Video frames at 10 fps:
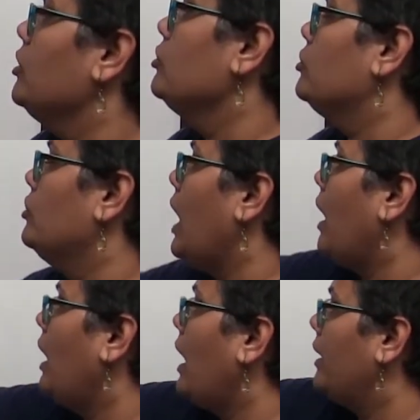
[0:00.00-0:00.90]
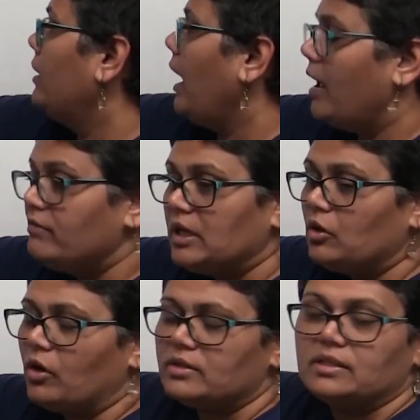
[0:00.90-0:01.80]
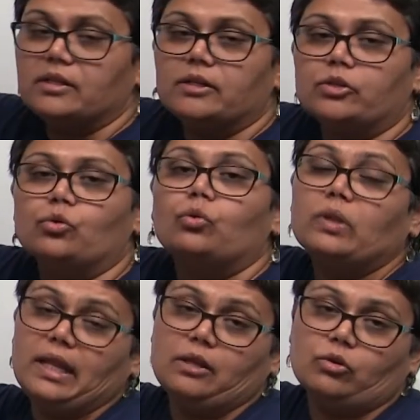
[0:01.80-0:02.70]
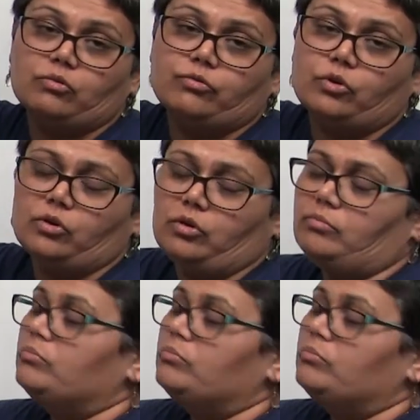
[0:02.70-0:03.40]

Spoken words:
You could add a having clause here to only look for